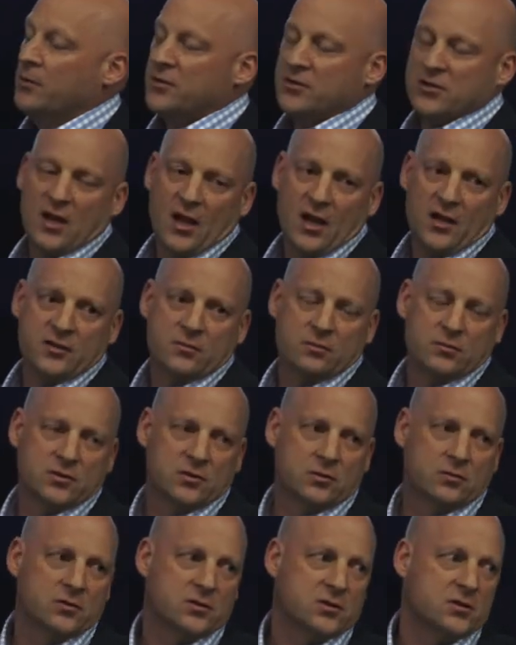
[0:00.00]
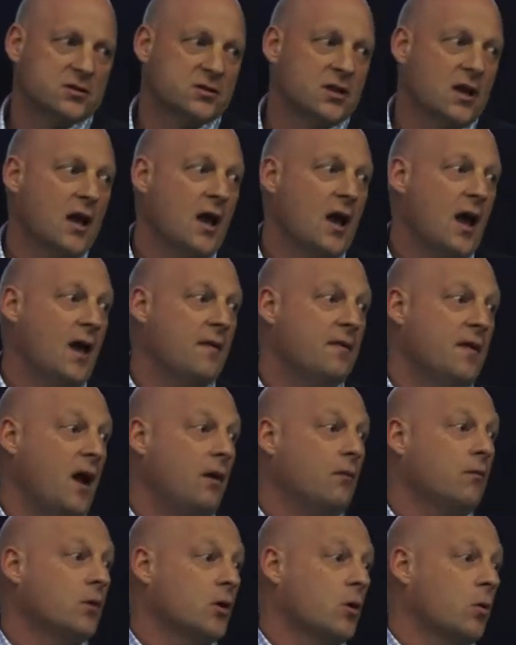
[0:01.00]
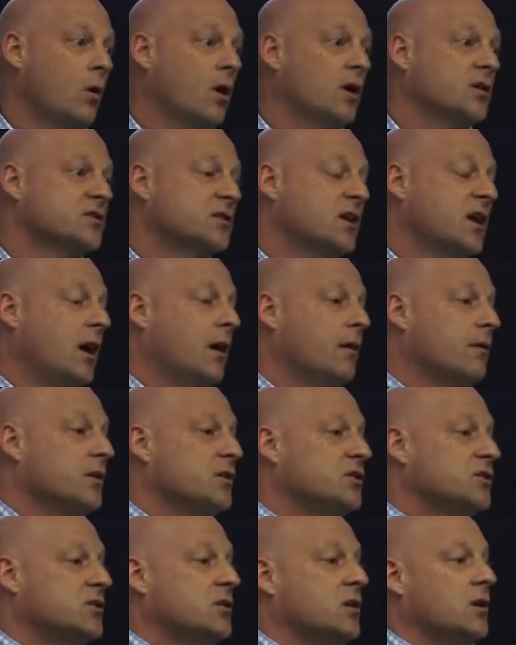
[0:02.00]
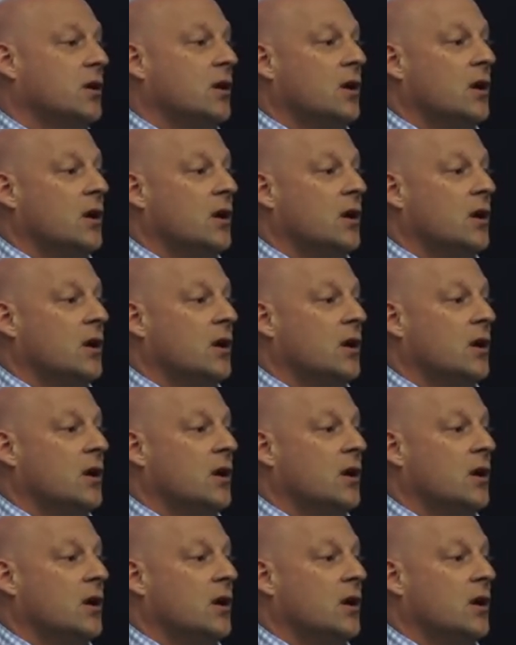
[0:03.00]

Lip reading: with scarce resources. And that requires courage.